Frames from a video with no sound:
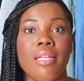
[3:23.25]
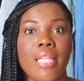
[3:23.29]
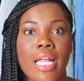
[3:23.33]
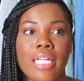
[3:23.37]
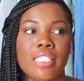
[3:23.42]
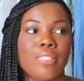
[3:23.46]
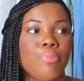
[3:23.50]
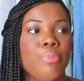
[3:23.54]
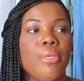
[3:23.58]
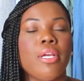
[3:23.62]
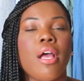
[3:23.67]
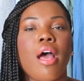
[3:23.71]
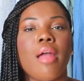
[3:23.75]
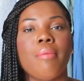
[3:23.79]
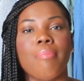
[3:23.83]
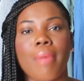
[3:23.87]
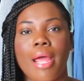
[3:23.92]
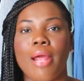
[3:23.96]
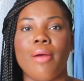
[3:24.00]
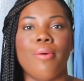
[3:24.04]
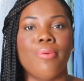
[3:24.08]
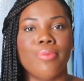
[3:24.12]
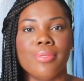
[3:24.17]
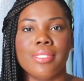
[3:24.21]
that's beyond
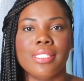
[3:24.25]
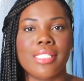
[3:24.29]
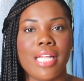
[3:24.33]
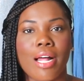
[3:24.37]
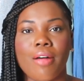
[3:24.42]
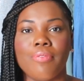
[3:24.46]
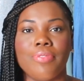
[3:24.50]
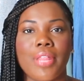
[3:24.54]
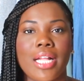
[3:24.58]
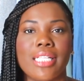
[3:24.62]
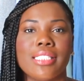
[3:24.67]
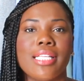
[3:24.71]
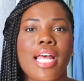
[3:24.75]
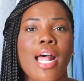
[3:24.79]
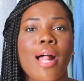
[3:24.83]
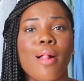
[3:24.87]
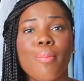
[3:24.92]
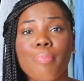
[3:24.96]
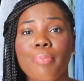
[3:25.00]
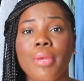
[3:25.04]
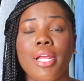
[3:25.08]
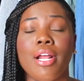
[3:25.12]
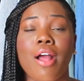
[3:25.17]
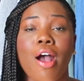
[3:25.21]
my own self, that's
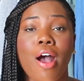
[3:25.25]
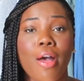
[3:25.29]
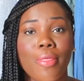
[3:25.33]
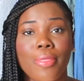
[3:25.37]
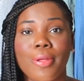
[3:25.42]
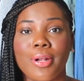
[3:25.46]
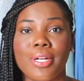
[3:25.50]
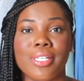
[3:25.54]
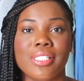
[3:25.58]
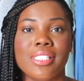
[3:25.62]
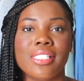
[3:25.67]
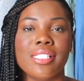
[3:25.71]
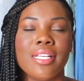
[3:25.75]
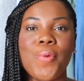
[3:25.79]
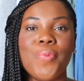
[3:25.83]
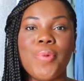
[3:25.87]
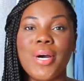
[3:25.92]
helping others.